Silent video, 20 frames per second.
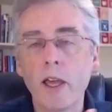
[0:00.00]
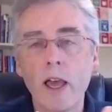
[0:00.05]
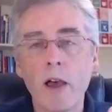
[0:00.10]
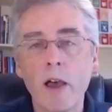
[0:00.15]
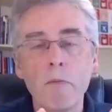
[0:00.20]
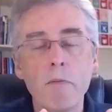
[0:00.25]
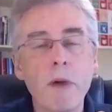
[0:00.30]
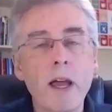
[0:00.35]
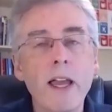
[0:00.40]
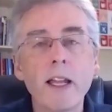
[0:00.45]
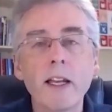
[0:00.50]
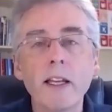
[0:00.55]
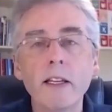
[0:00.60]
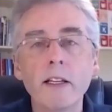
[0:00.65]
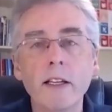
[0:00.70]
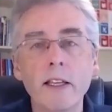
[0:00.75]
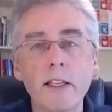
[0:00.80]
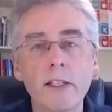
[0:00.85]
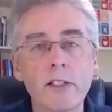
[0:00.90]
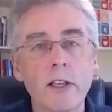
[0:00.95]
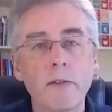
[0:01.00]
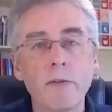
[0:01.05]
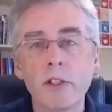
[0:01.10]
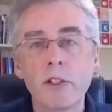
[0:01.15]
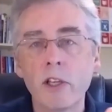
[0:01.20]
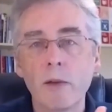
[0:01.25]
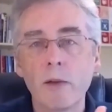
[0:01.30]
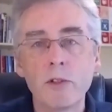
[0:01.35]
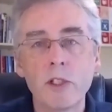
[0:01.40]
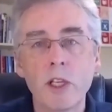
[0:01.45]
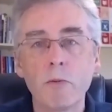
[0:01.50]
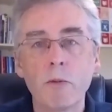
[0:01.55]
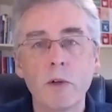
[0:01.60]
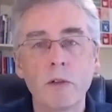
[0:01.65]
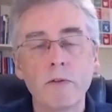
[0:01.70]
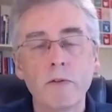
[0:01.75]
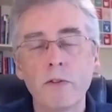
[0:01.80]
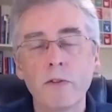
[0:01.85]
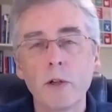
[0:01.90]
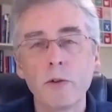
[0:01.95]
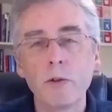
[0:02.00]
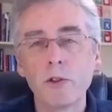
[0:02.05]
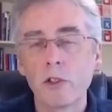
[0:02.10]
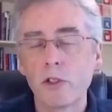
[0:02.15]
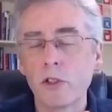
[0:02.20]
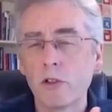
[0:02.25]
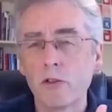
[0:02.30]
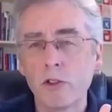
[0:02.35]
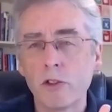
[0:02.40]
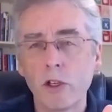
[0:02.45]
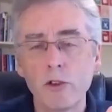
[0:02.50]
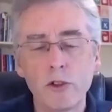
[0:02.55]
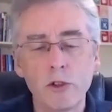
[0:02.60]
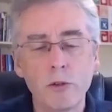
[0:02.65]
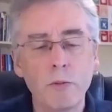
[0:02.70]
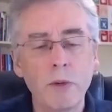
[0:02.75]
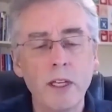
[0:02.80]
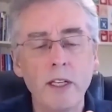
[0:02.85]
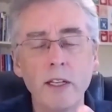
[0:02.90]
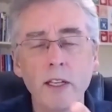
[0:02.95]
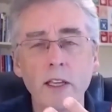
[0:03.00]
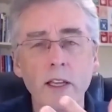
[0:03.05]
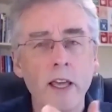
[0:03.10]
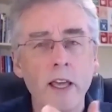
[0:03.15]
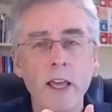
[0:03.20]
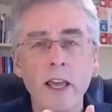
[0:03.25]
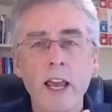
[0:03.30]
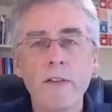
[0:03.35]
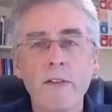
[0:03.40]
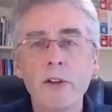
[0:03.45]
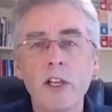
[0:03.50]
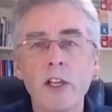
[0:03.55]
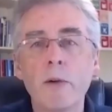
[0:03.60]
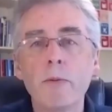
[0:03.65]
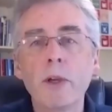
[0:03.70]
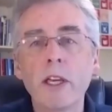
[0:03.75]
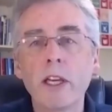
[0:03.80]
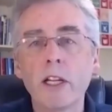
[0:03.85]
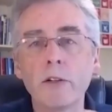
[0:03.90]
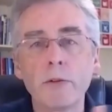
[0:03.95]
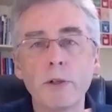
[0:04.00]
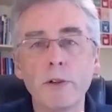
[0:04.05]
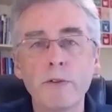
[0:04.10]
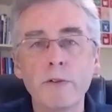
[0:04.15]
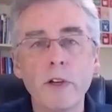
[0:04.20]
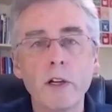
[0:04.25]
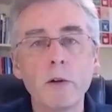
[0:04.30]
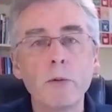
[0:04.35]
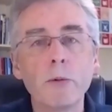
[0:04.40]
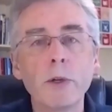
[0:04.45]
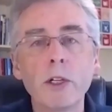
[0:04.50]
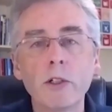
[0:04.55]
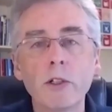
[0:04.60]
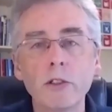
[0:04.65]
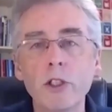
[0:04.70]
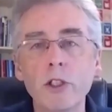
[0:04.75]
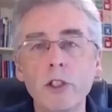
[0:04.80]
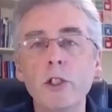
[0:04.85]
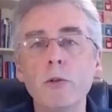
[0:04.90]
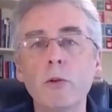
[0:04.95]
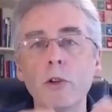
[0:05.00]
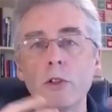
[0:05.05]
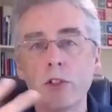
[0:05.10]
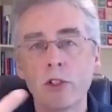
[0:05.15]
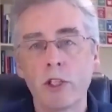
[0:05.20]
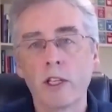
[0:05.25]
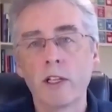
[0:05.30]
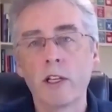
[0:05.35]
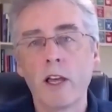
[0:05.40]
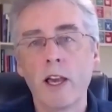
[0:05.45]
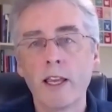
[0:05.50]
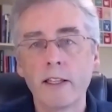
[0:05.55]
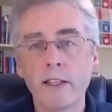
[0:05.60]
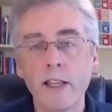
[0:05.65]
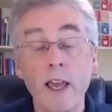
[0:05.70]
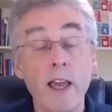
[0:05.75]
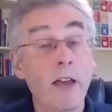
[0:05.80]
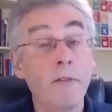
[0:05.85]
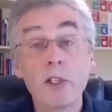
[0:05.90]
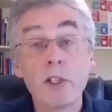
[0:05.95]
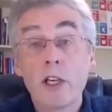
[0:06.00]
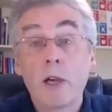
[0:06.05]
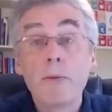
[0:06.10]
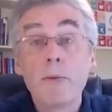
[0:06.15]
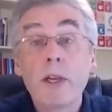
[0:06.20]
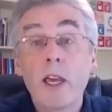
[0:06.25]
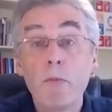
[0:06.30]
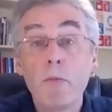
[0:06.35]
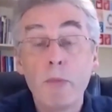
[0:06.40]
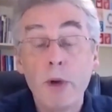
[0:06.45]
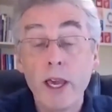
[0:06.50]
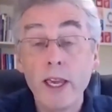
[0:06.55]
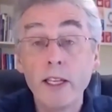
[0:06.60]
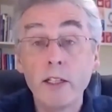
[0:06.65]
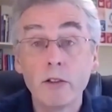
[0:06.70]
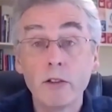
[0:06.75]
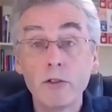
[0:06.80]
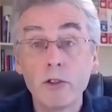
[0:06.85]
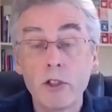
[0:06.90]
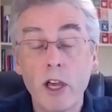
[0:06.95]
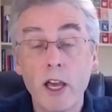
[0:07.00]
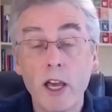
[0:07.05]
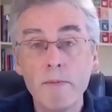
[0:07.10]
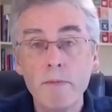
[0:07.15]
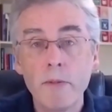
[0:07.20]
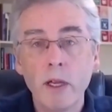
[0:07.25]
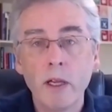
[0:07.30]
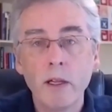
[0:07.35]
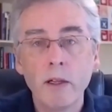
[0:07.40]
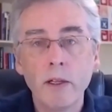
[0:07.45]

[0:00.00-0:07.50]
mailing list, every time someone follows us on social media, every time we get a referral. We could nuance it like that. Every time we get paid on time.